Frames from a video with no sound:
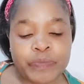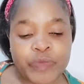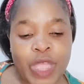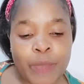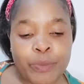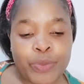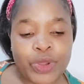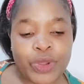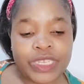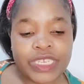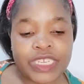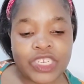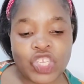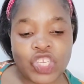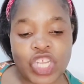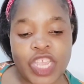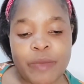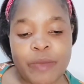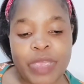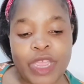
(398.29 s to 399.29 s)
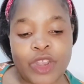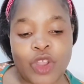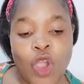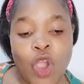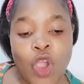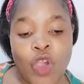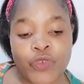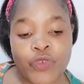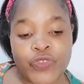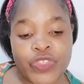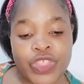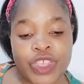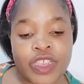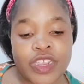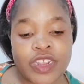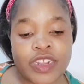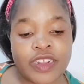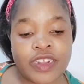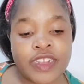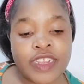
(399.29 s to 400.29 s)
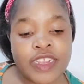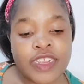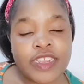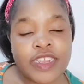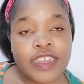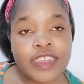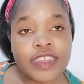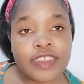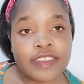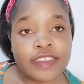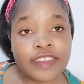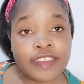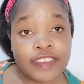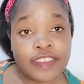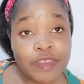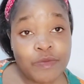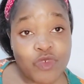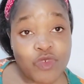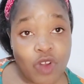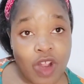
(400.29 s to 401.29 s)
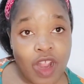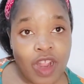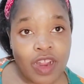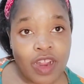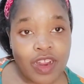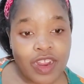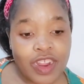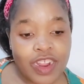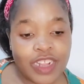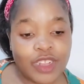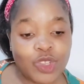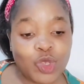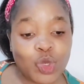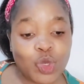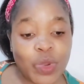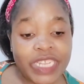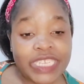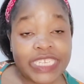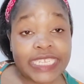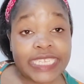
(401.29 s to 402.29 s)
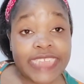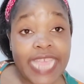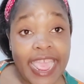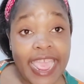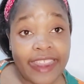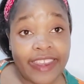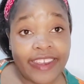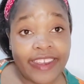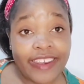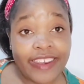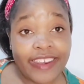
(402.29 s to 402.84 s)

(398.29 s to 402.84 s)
appointed chairman of the ZIMRA in 2010.